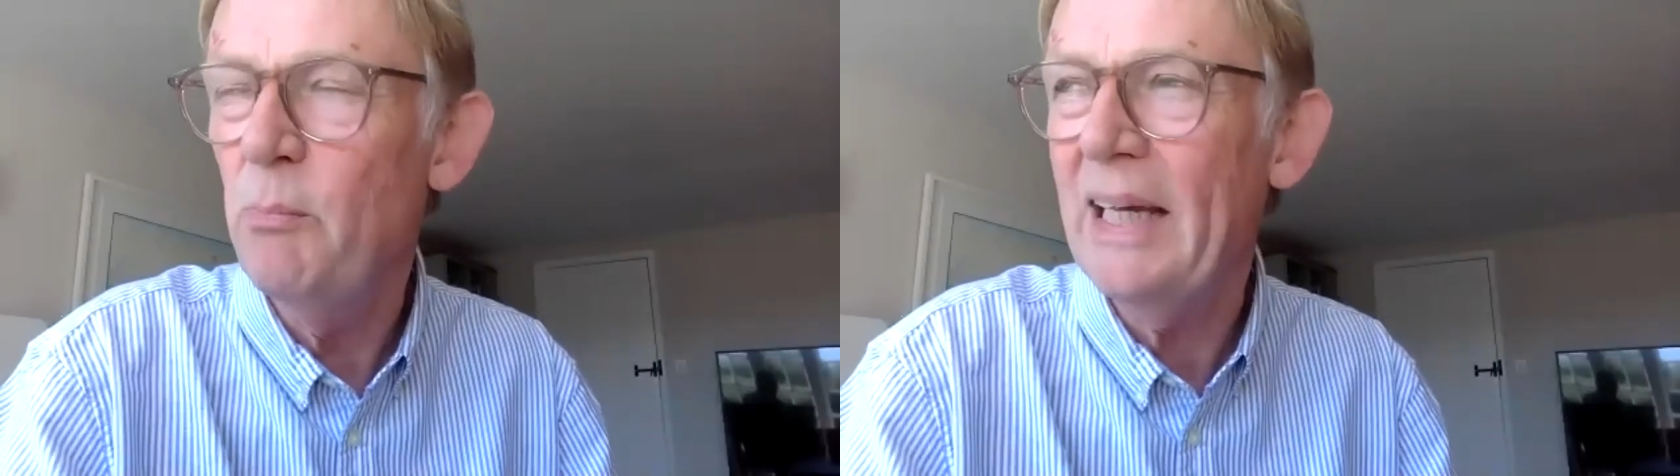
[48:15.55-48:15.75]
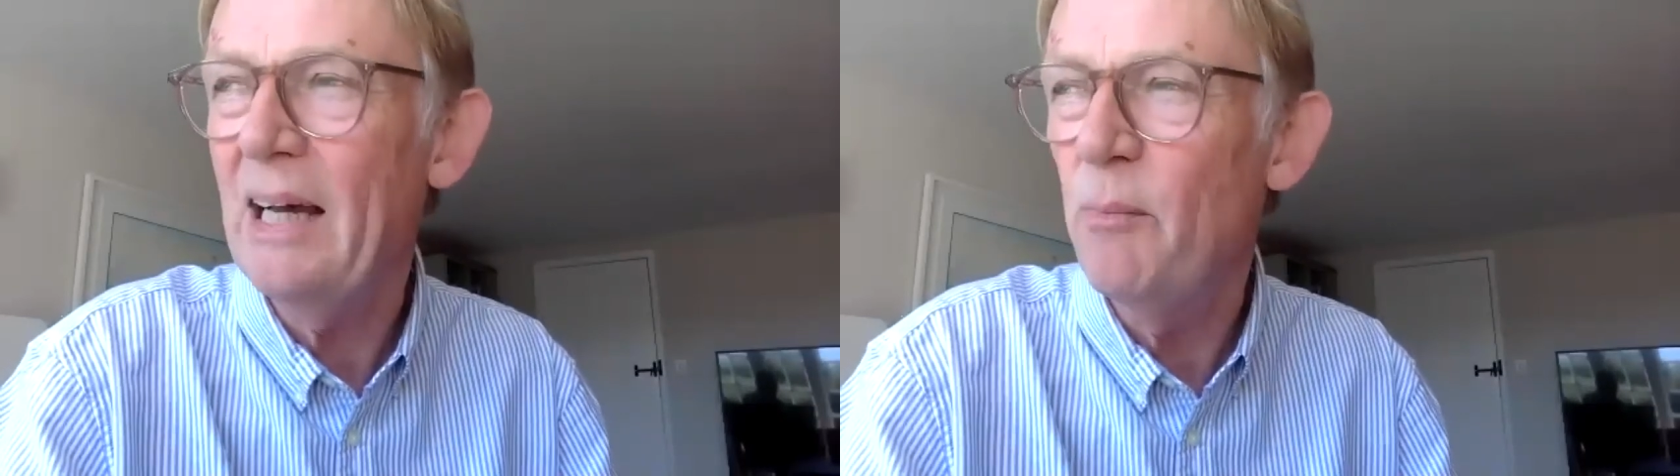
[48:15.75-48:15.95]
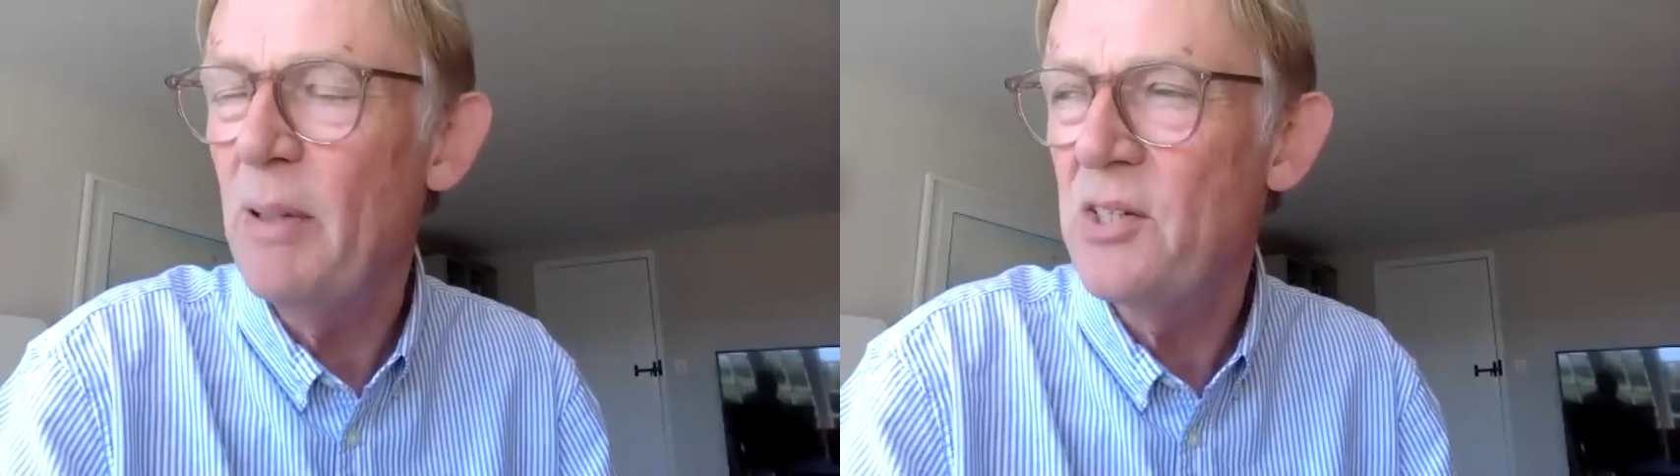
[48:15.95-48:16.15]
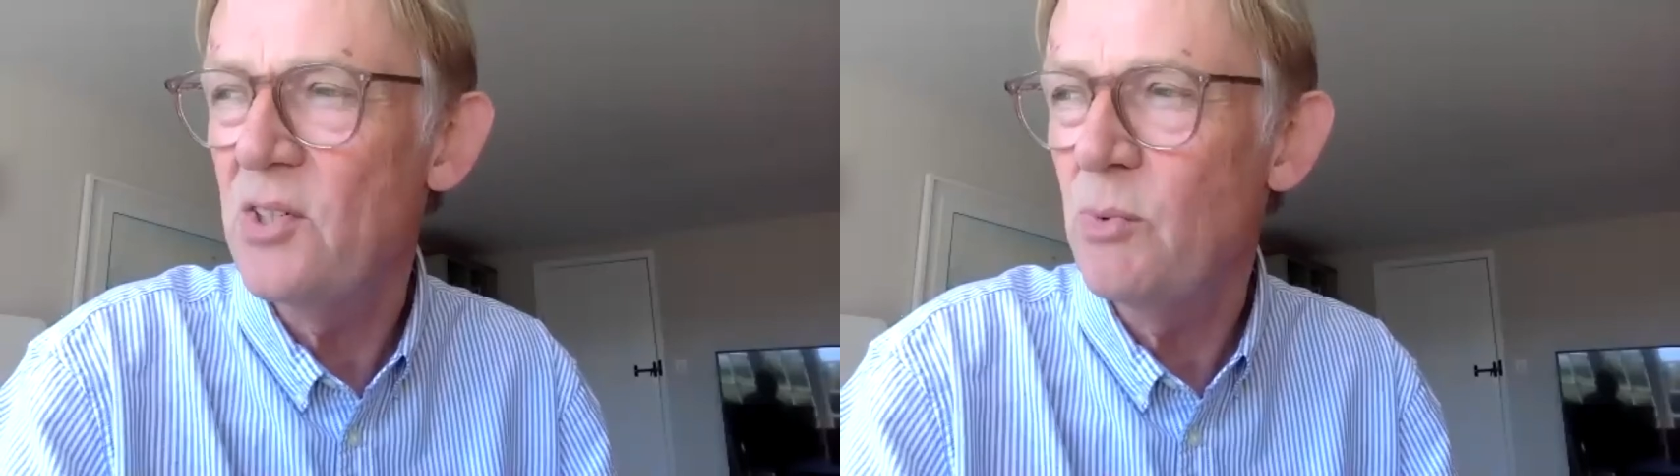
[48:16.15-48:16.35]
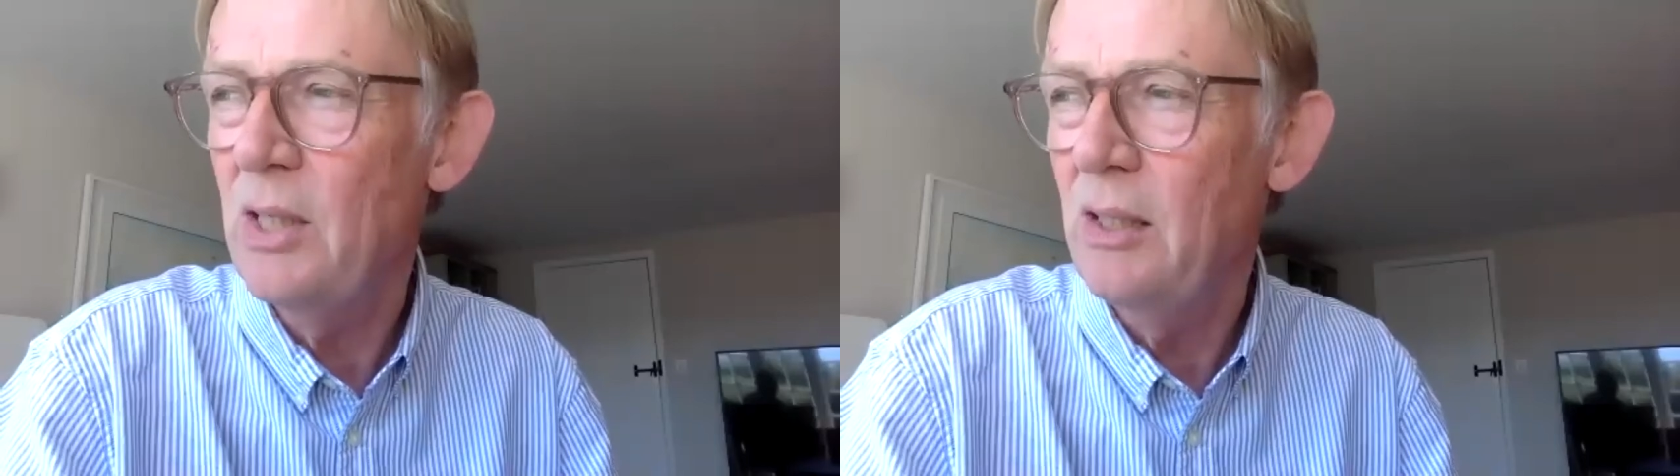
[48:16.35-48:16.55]
pick out the best
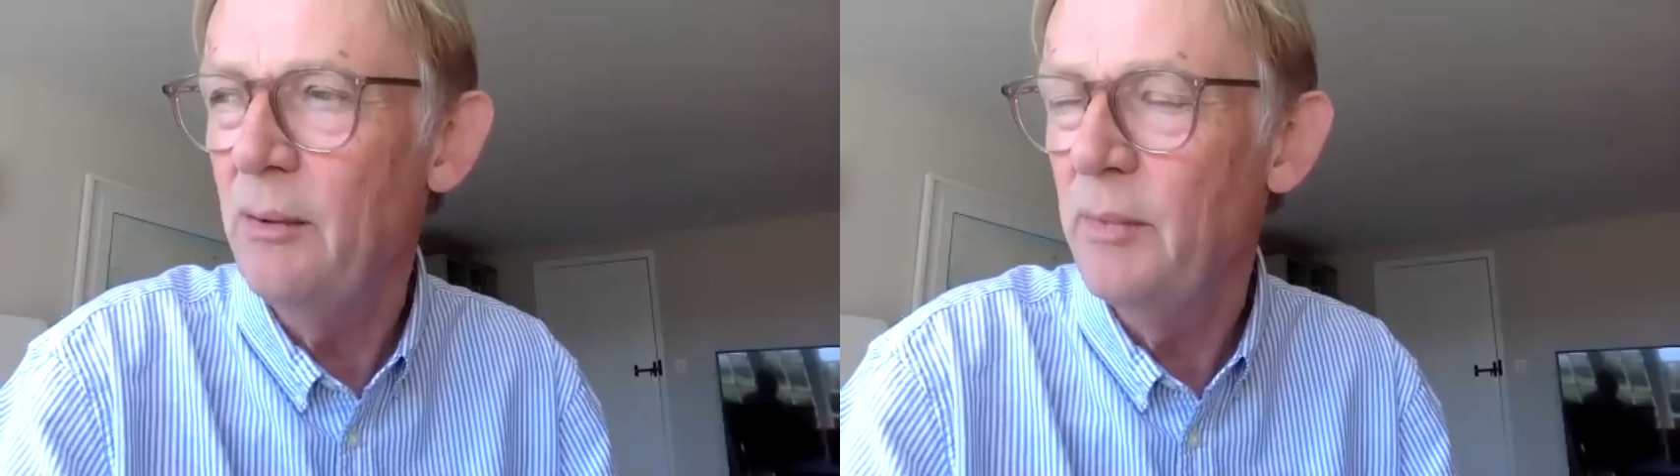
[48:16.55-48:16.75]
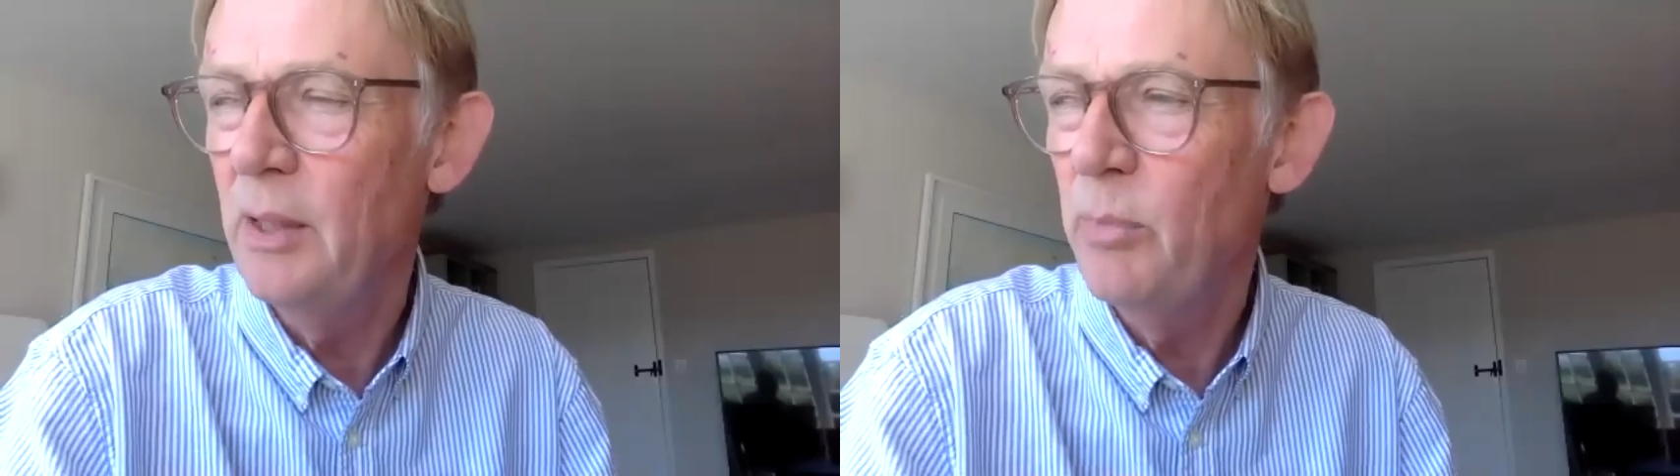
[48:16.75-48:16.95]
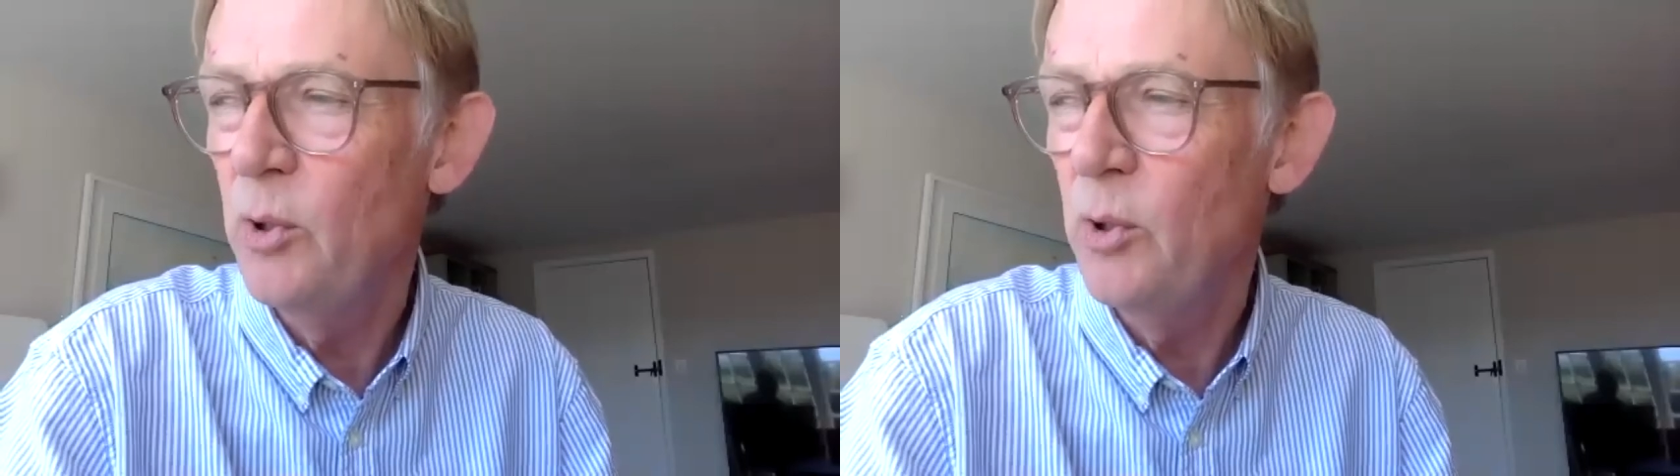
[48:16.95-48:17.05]
as well and